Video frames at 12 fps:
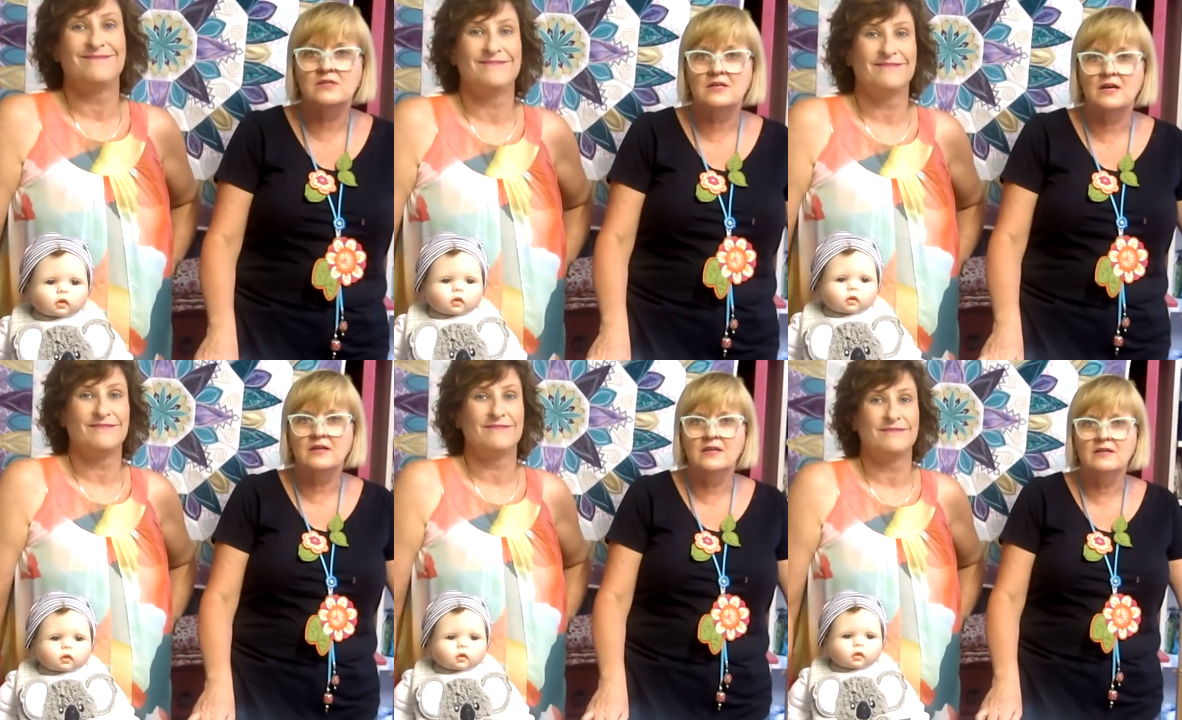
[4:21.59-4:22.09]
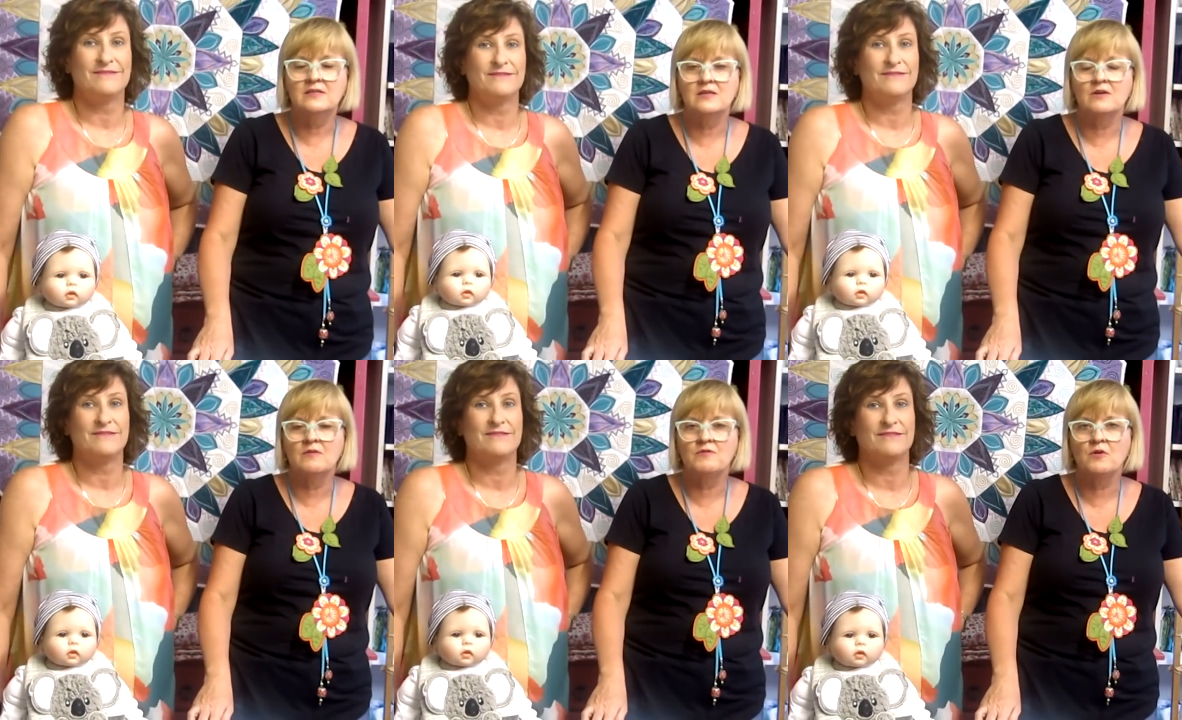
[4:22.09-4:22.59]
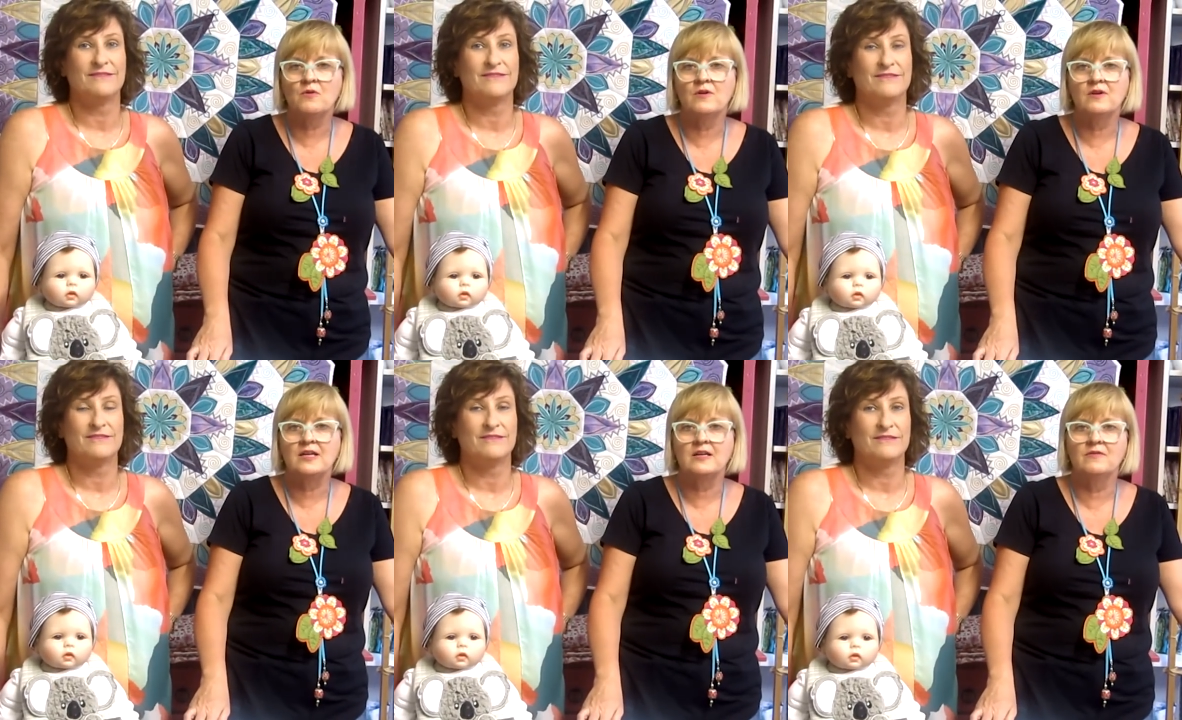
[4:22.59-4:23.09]
Speaker 1: starting. So if you're
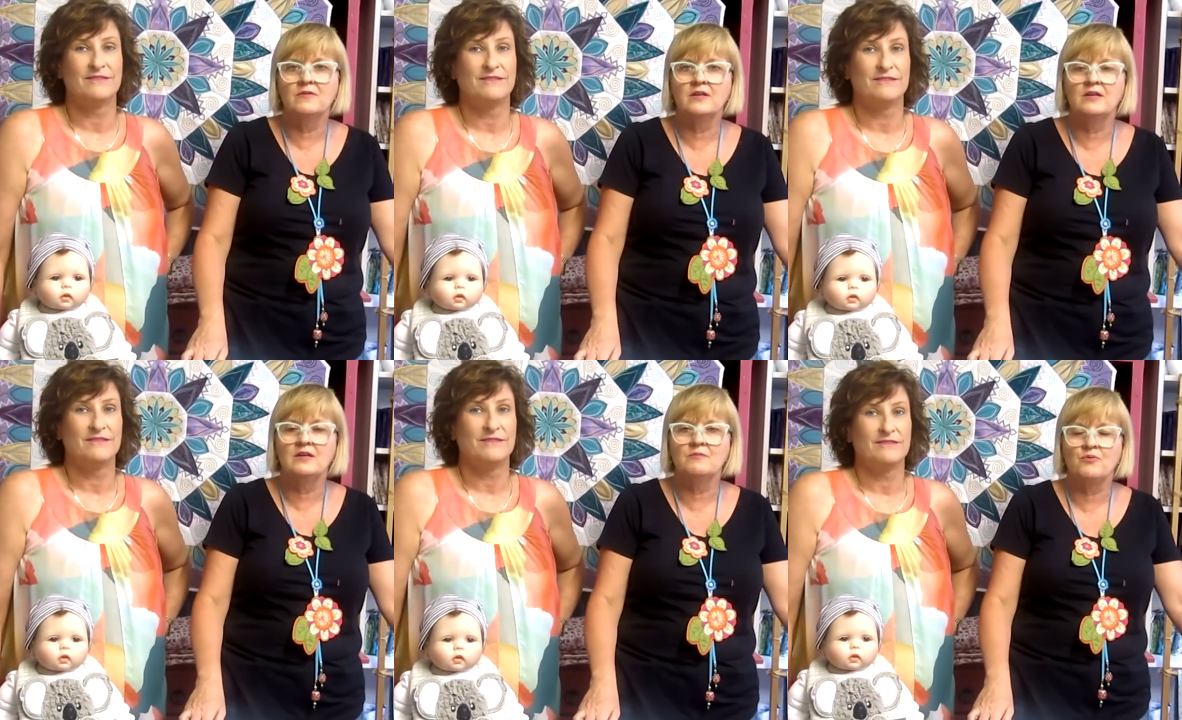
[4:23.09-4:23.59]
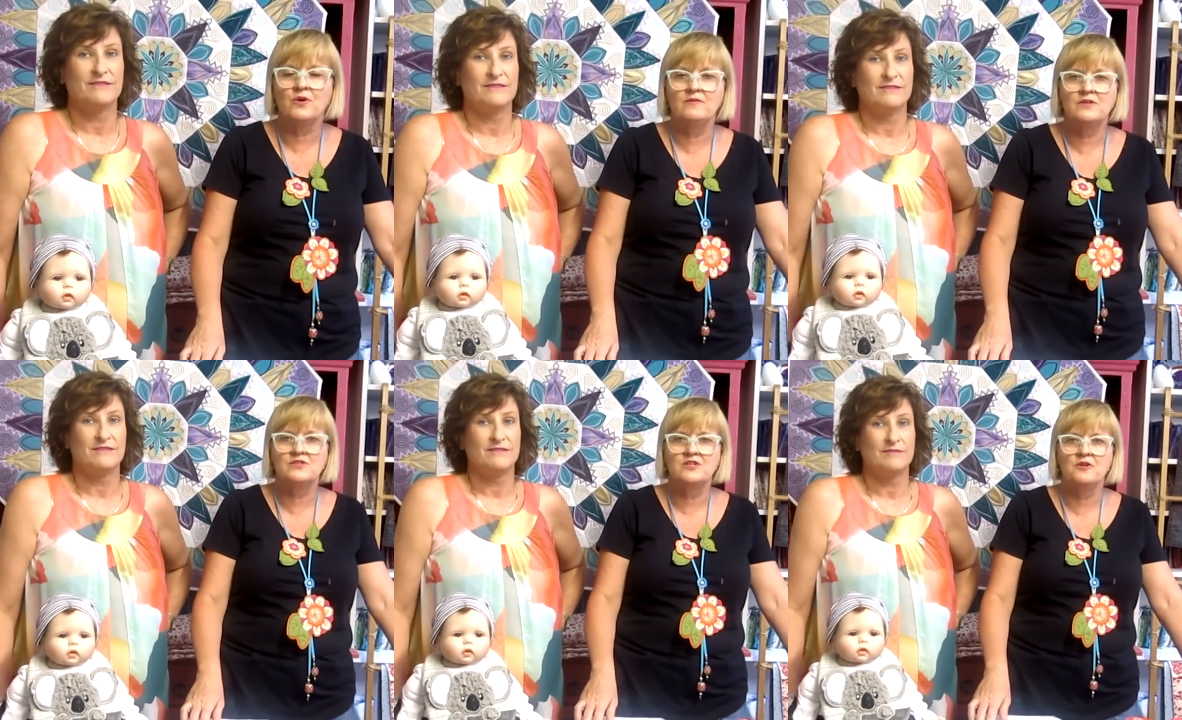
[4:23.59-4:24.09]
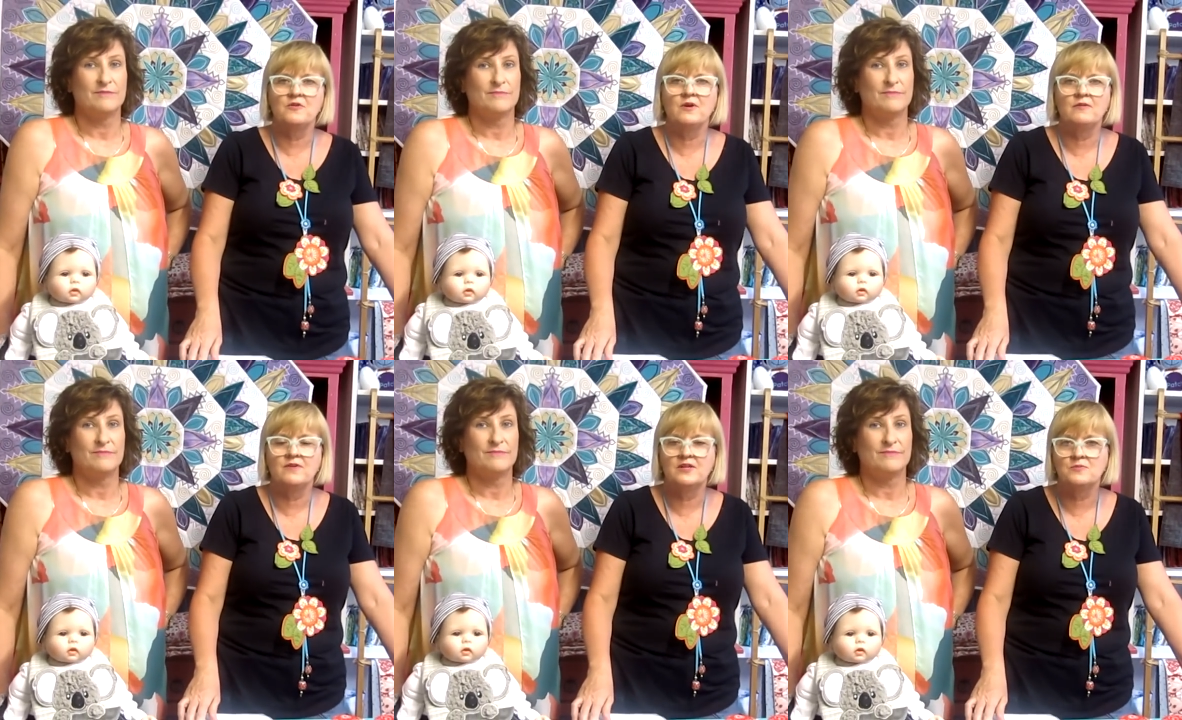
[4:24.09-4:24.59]
already in the previous
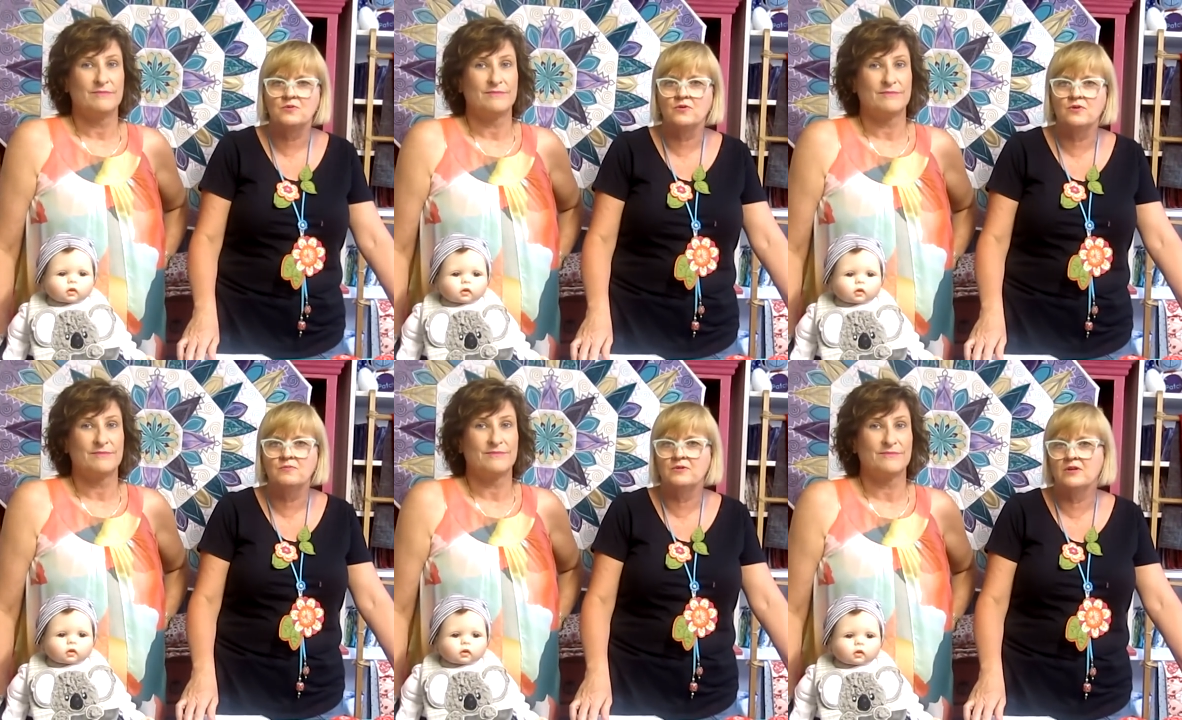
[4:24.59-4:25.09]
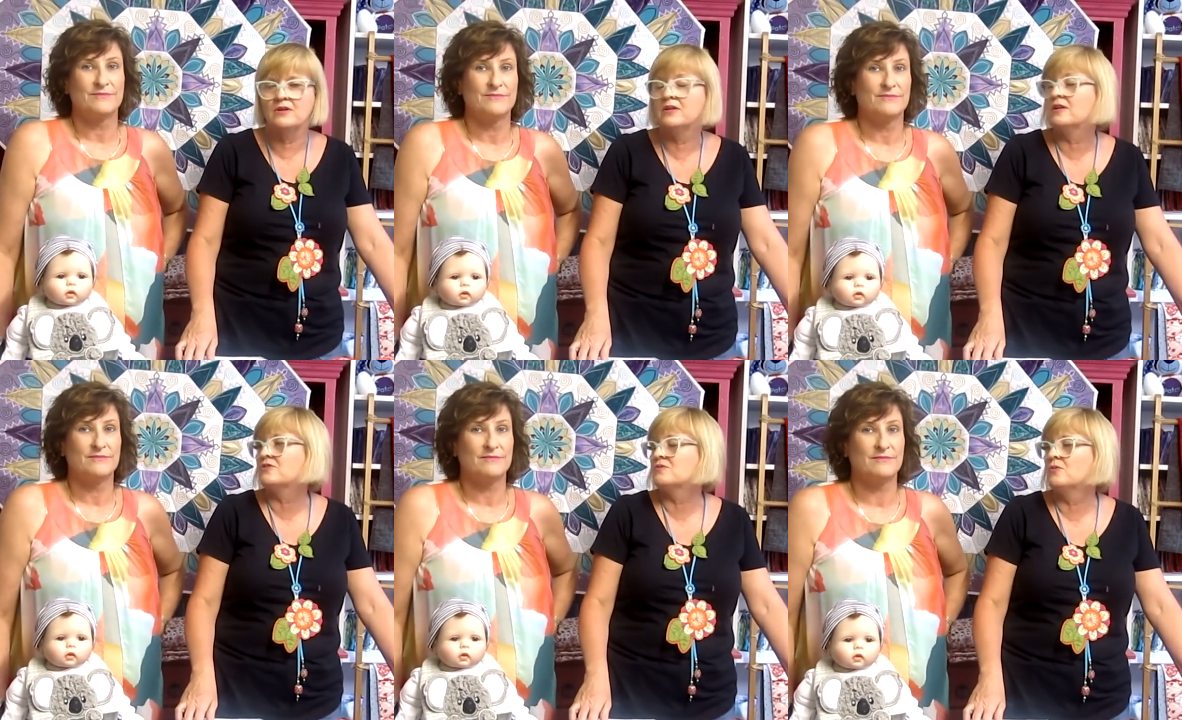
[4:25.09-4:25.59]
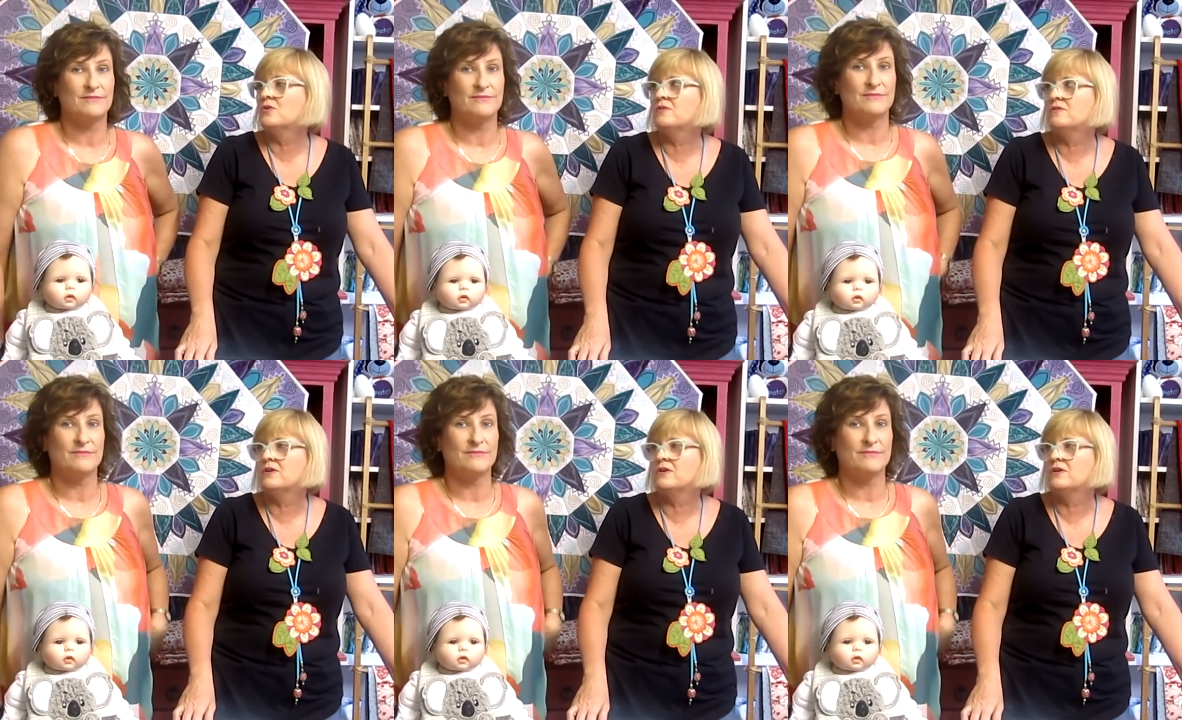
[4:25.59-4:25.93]
January Facebook group, you don't need to move.